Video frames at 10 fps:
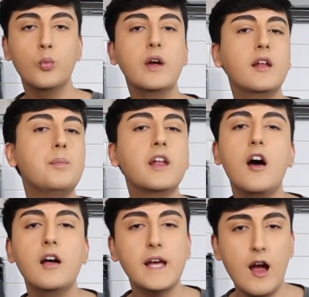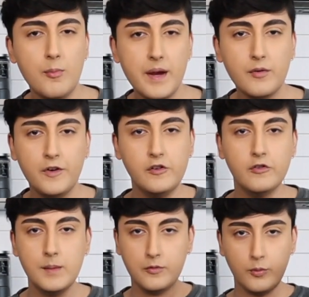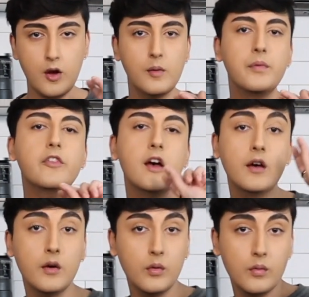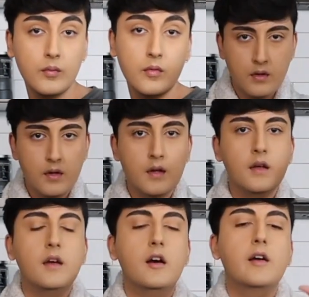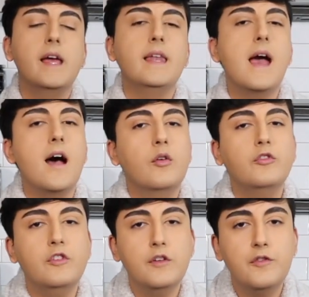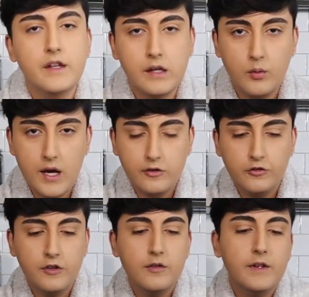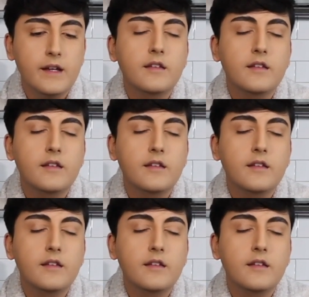We're gonna put on our Barefoot Dreams robe, so. Okay, now she's feeling rich. She's feeling